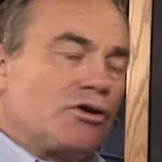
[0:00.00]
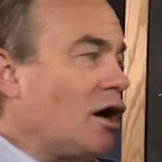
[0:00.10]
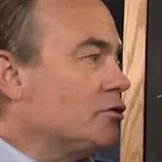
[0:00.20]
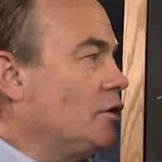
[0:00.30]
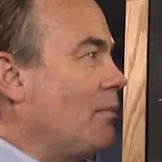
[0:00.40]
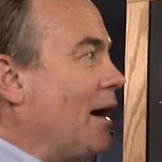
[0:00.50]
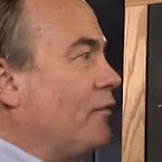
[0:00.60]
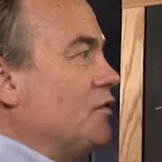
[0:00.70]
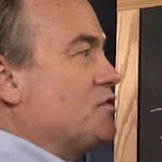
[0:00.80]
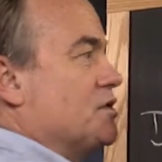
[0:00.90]
talked
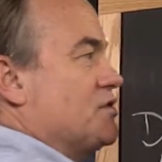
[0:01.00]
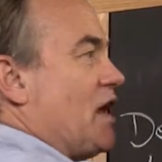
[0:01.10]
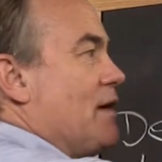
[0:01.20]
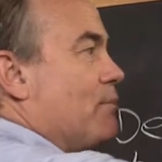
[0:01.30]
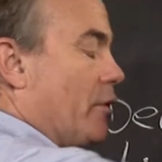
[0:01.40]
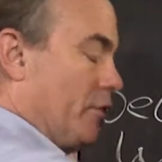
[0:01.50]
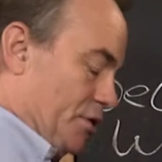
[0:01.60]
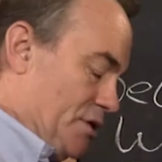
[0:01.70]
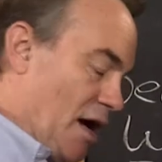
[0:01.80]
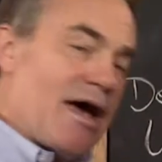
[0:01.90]
about this same period
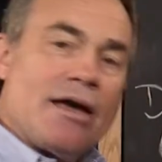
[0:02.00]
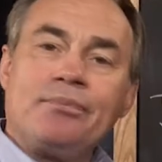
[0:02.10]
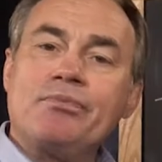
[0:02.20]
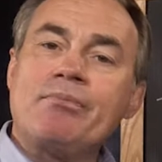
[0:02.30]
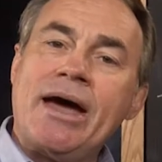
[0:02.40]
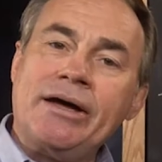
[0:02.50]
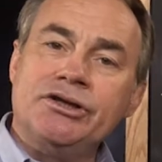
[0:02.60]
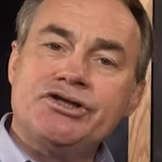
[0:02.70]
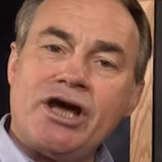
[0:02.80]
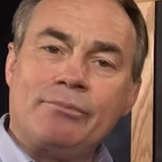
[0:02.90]
of time back
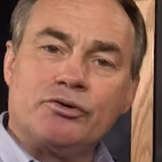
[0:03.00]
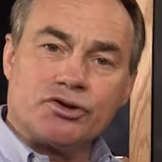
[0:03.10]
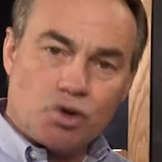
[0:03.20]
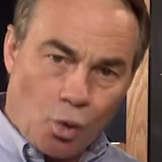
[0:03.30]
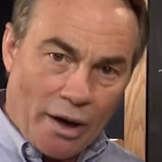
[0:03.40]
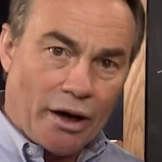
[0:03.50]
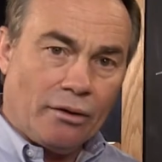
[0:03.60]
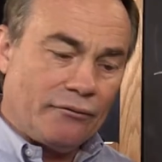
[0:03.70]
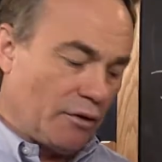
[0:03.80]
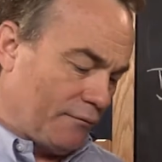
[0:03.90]
in chapter
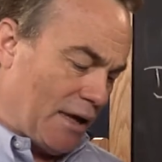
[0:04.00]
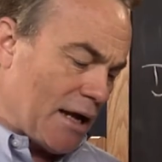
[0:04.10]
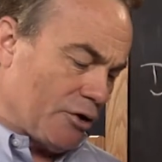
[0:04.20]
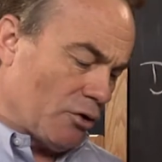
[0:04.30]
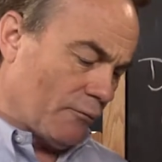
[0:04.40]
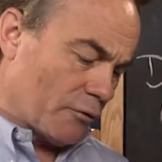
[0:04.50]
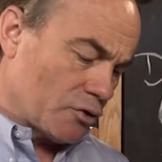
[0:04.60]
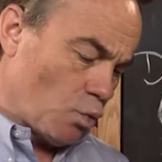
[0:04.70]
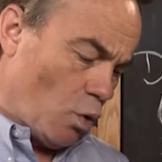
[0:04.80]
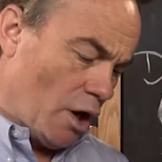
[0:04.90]
twelve of Daniel,
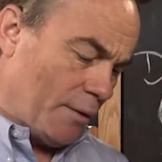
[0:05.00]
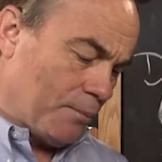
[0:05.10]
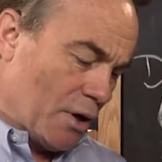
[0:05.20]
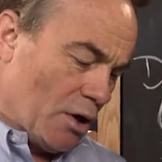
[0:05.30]
verse one,